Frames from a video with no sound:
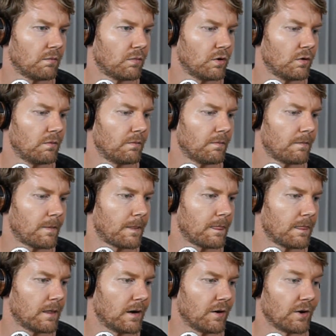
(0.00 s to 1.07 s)
Boop.
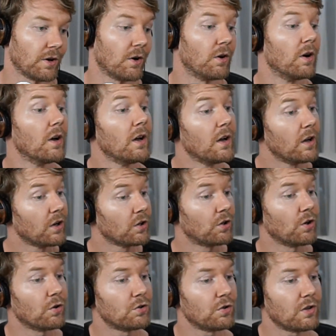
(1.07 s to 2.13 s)
There we go.
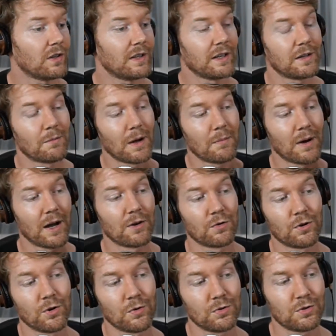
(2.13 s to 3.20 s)
Go to the link in my bio,
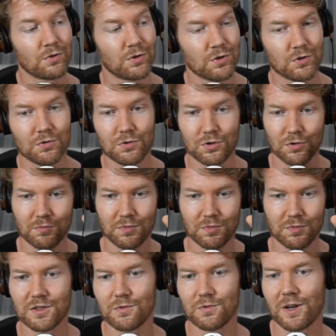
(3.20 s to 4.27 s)
go to the YouTube. This
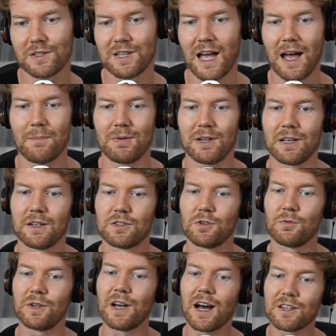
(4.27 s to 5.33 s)
is where it's happening. And so
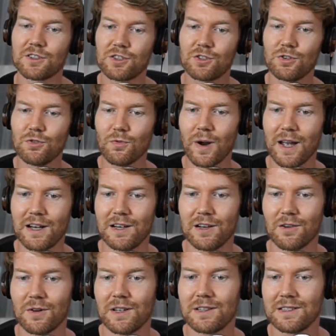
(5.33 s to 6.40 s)
we got Sue Raid
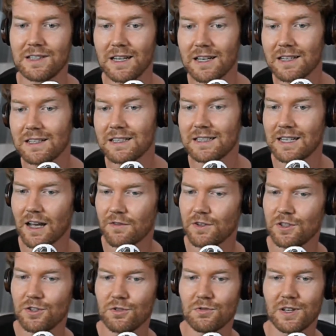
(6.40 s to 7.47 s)
here in Devon,
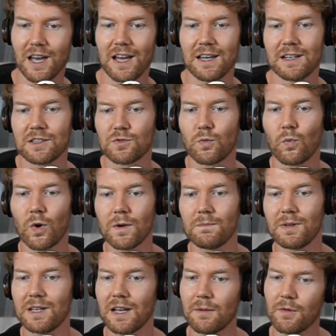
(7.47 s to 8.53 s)
UK, and it's 1
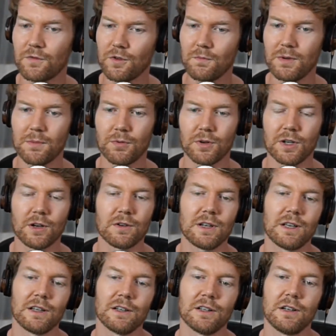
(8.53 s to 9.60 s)
p.m. A few people here in
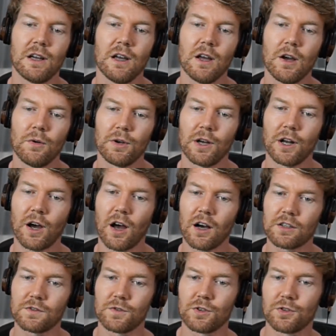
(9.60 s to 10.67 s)
England. We got
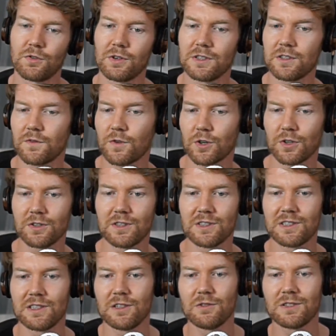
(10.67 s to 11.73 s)
Oxford. Christopher, good to
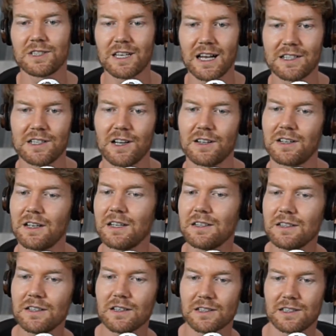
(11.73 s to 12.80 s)
see you. Satya in
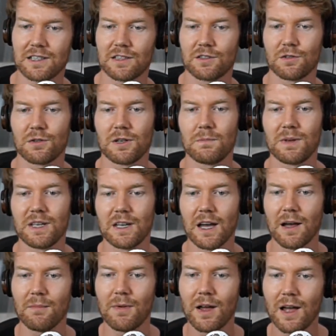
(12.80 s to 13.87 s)
India, 6:30
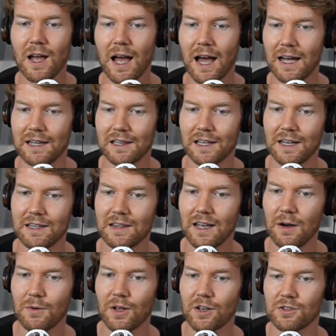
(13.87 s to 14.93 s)
p.m. I like
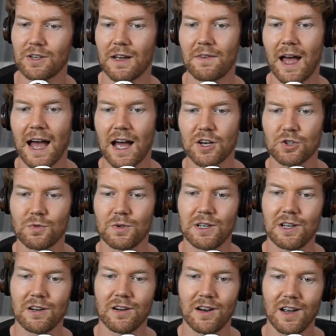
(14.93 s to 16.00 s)
that. We also have Ashwin
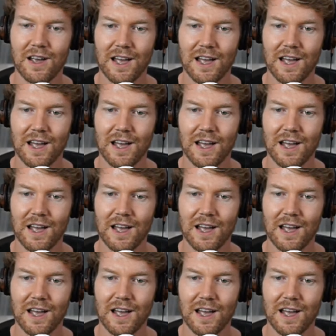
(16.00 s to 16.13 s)
here.